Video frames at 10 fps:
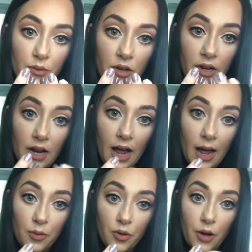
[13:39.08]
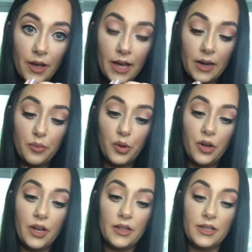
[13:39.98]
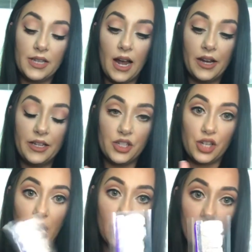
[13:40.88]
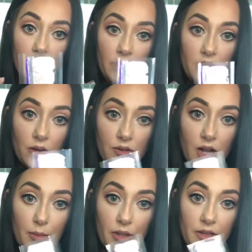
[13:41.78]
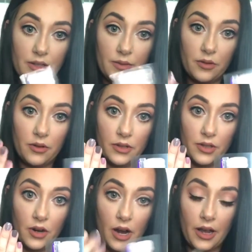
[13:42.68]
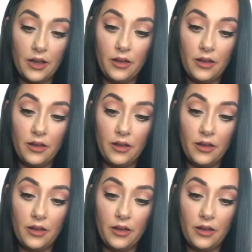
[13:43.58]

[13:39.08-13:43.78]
one, I'm gonna go ahead and put the tiny and shiny on top of this one. It's gray.